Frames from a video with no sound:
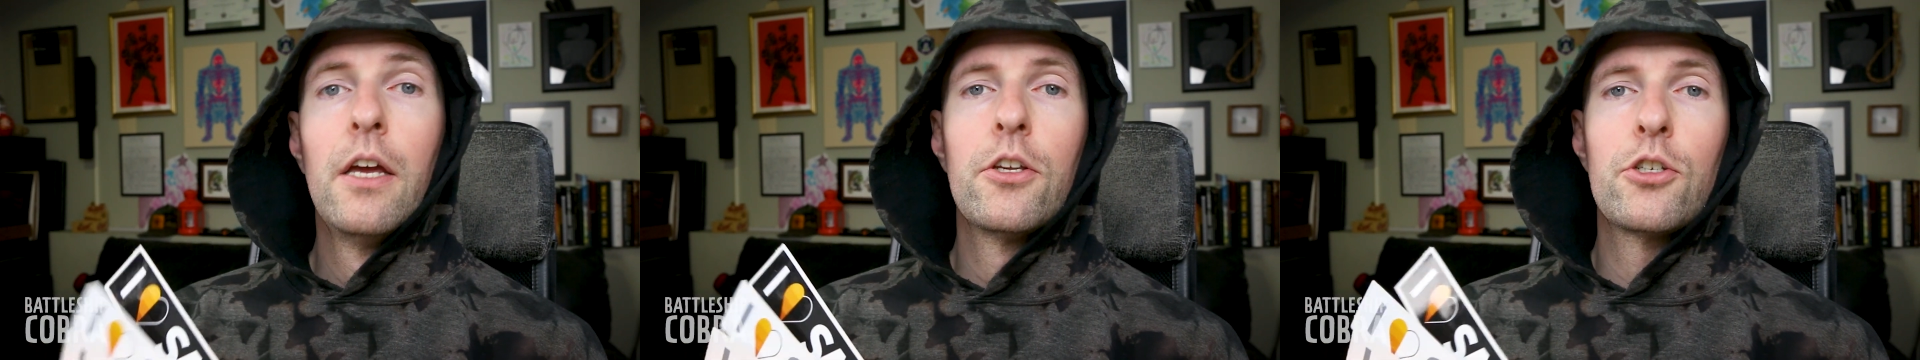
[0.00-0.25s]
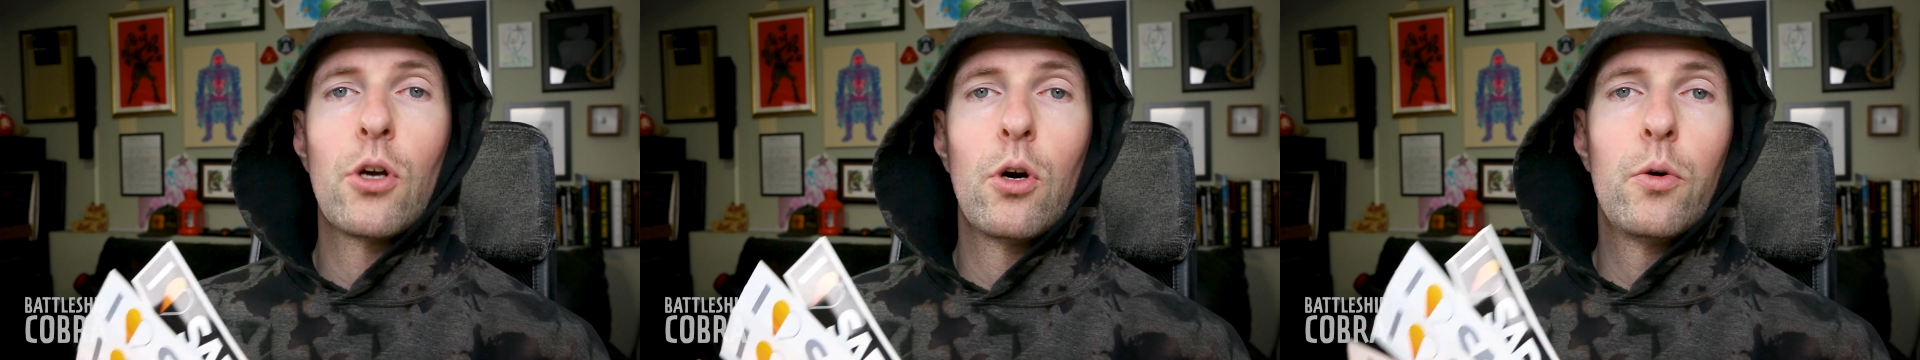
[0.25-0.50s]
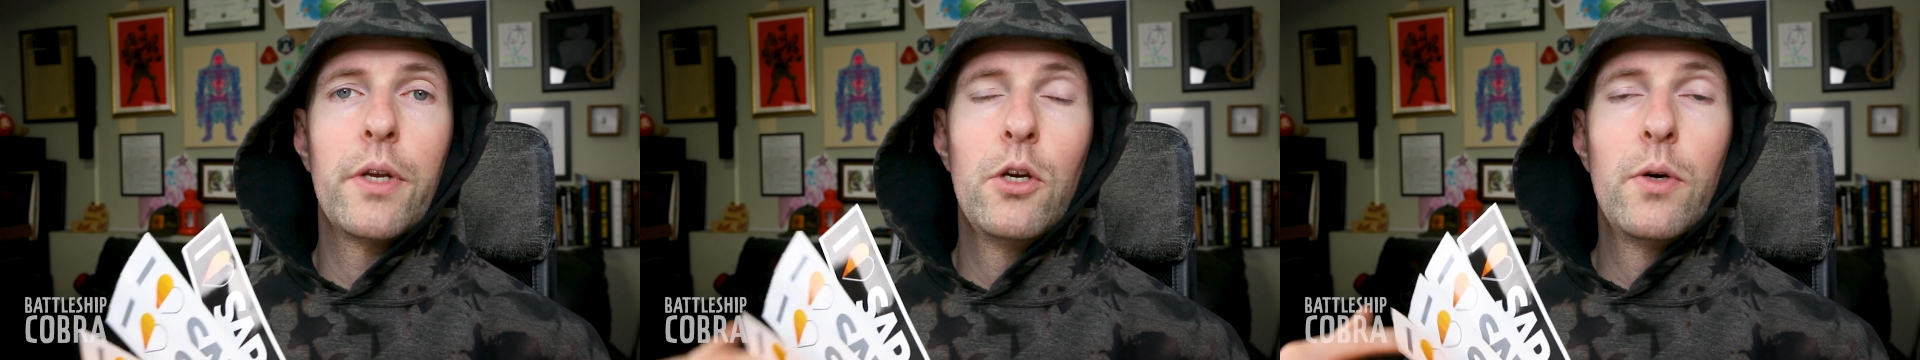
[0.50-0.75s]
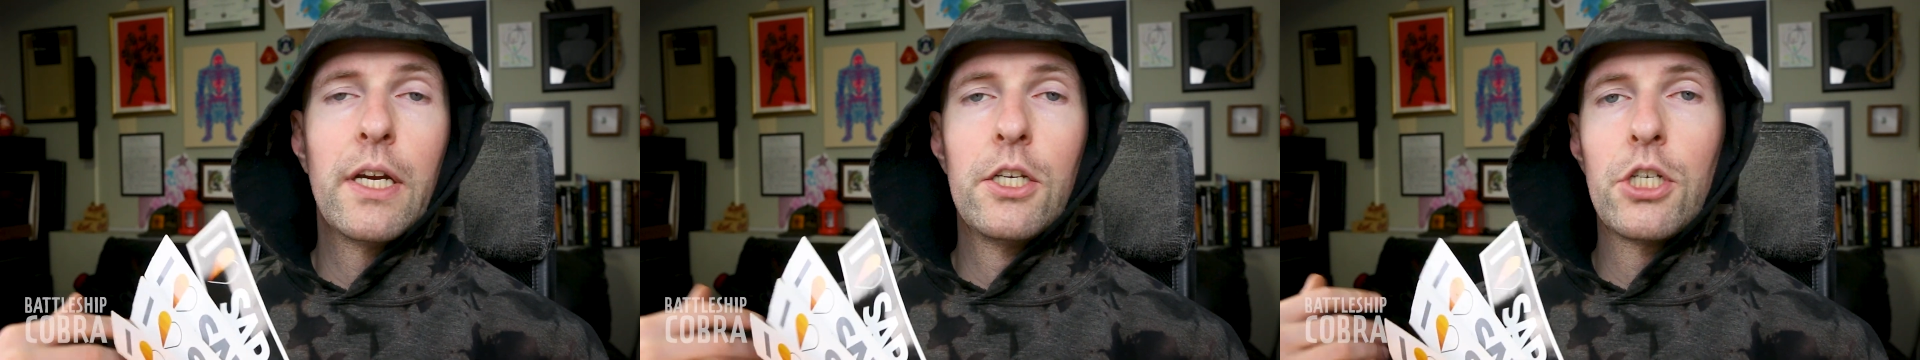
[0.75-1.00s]
So
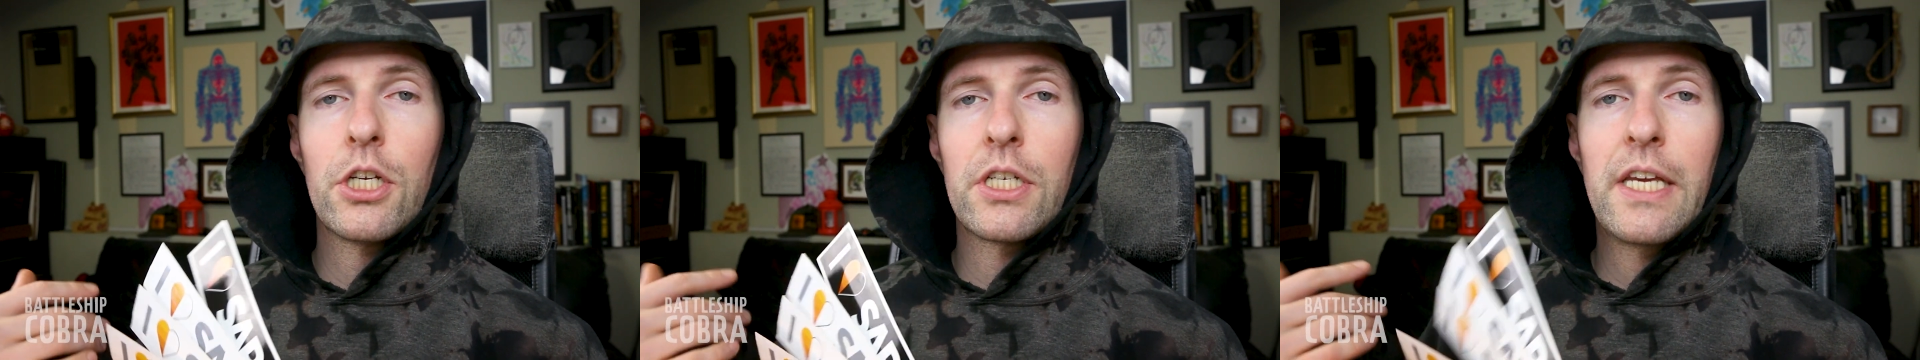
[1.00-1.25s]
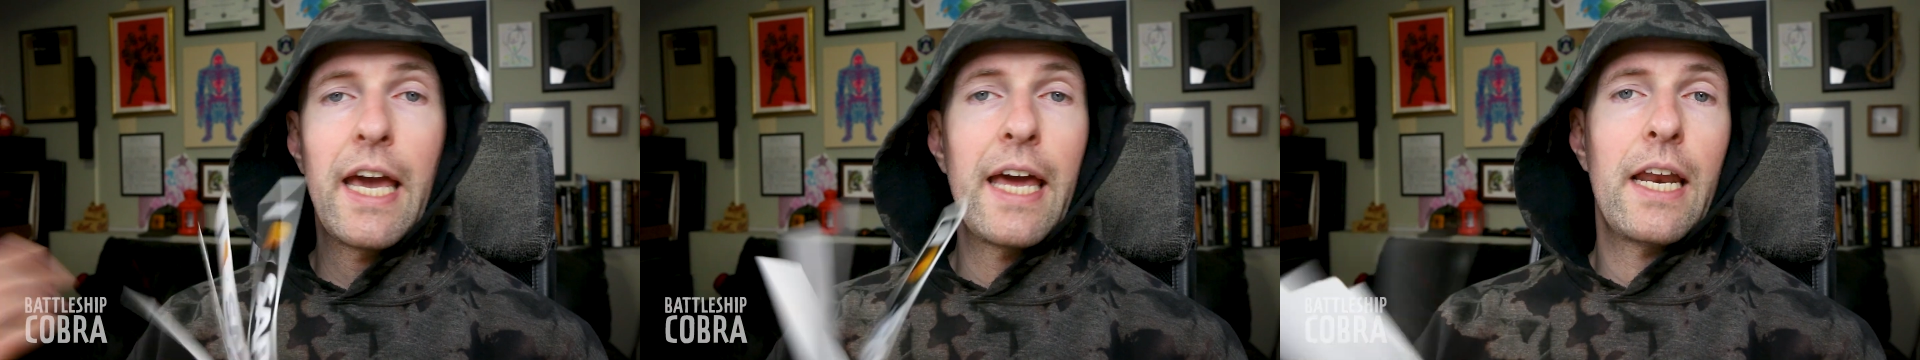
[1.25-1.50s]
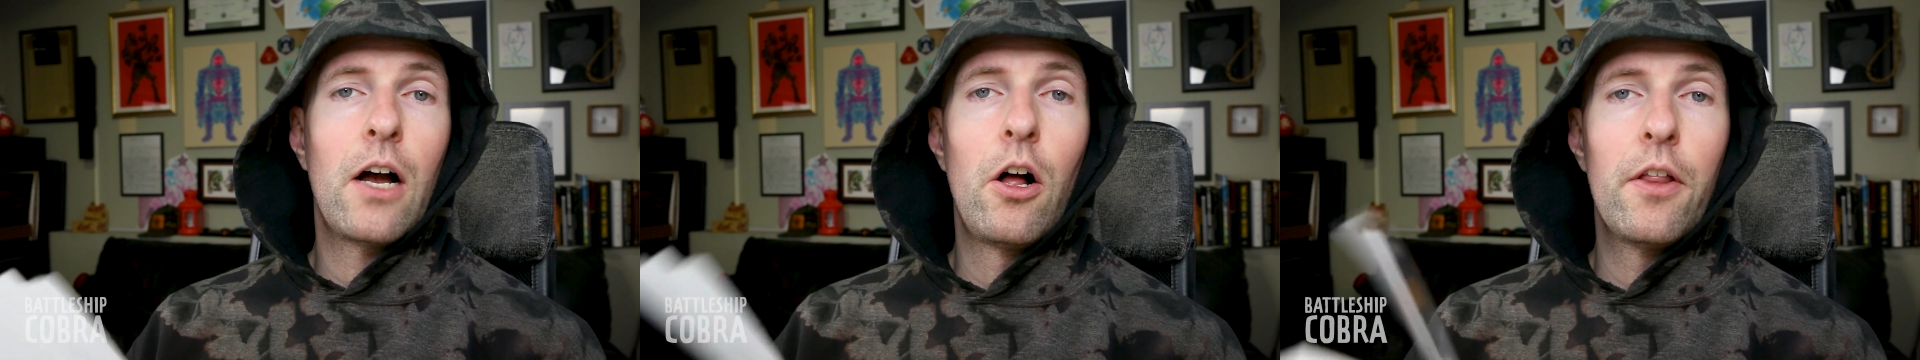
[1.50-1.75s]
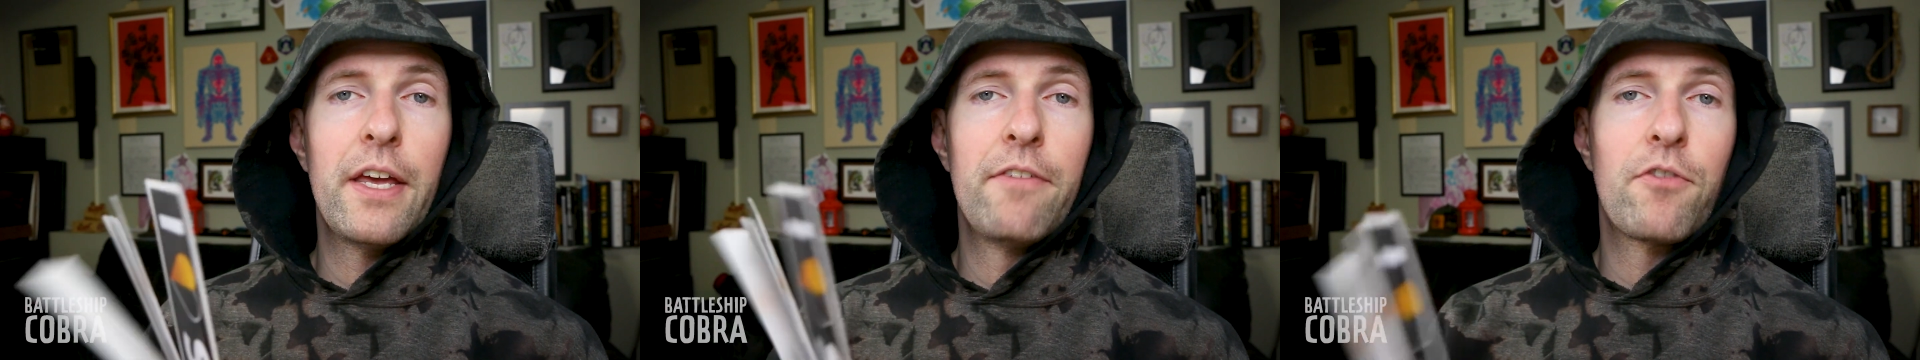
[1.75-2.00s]
you can just get
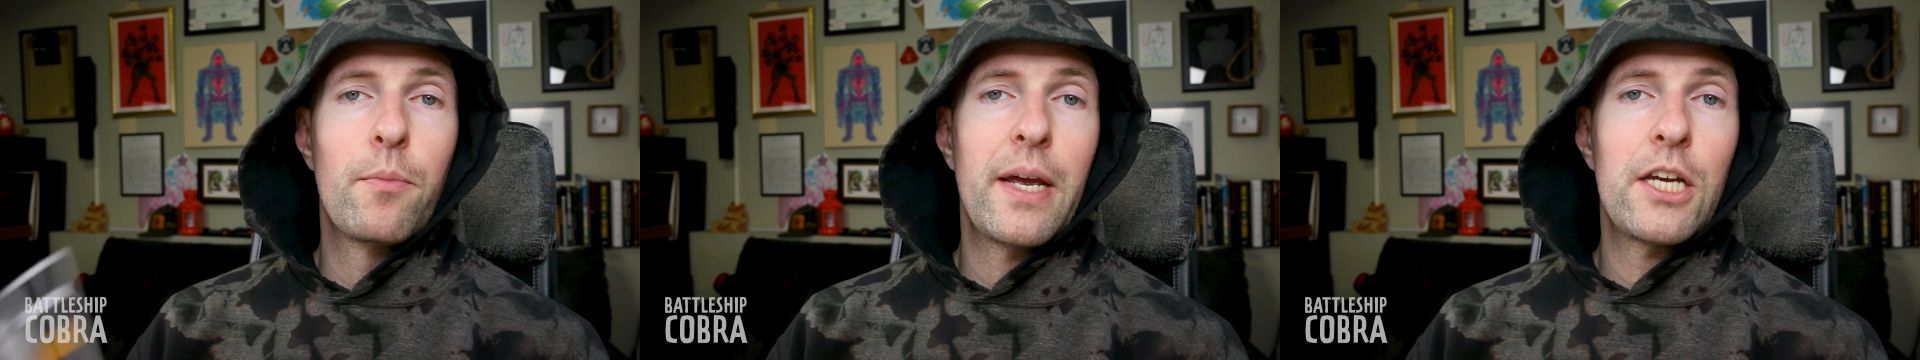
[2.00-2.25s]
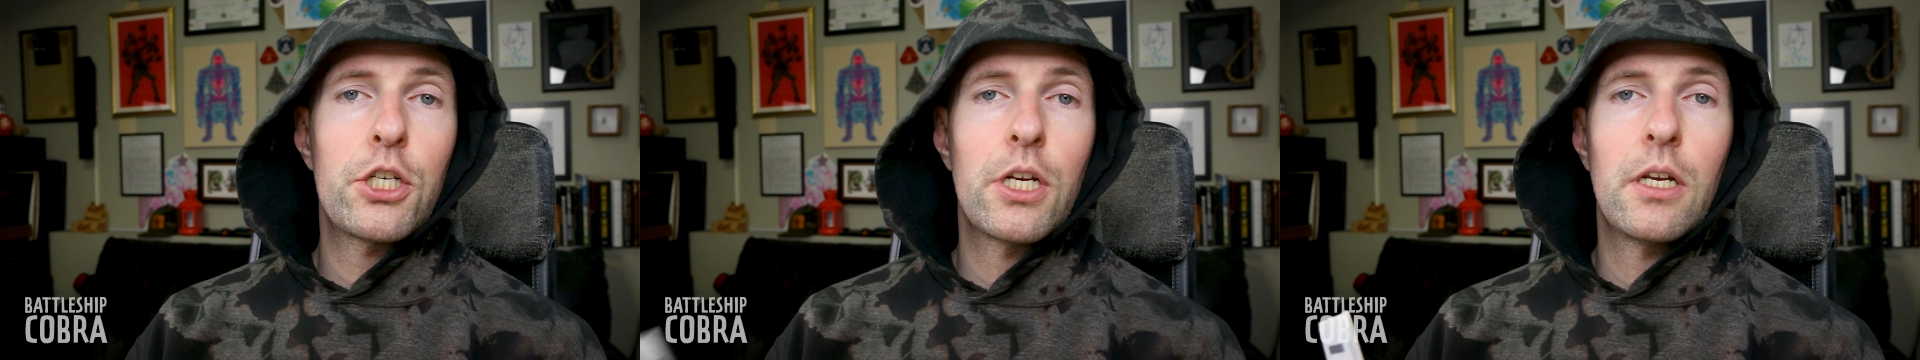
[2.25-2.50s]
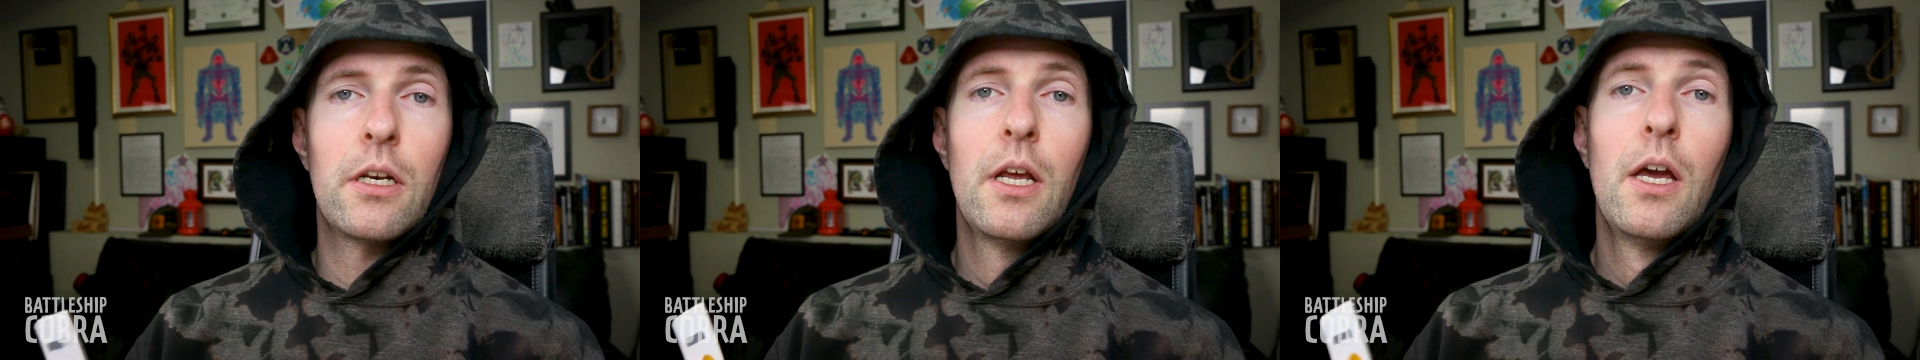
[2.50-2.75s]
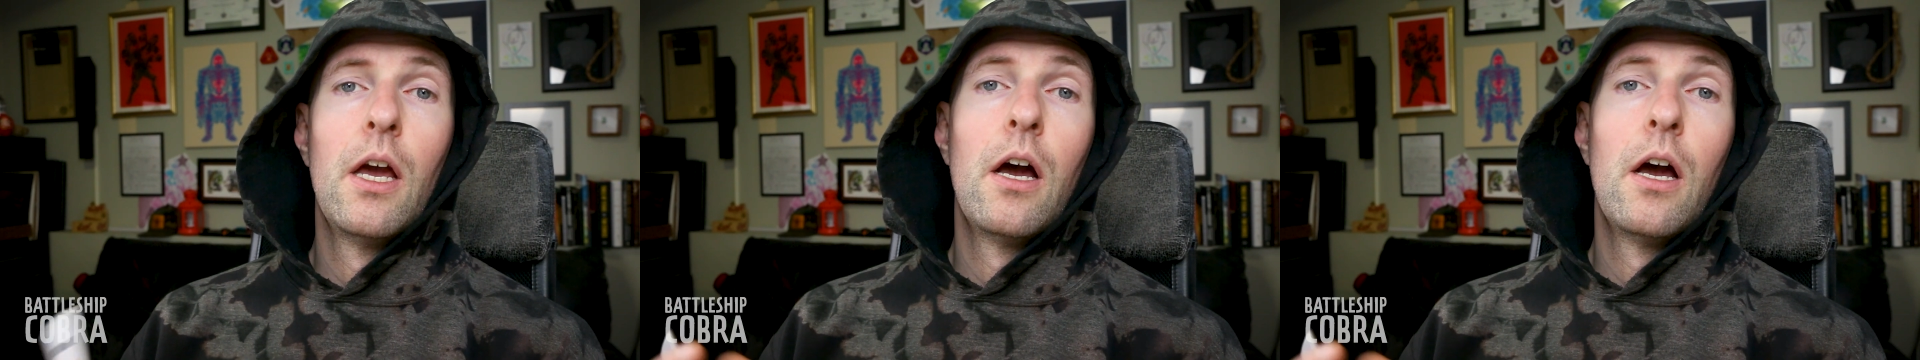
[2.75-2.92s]
all the information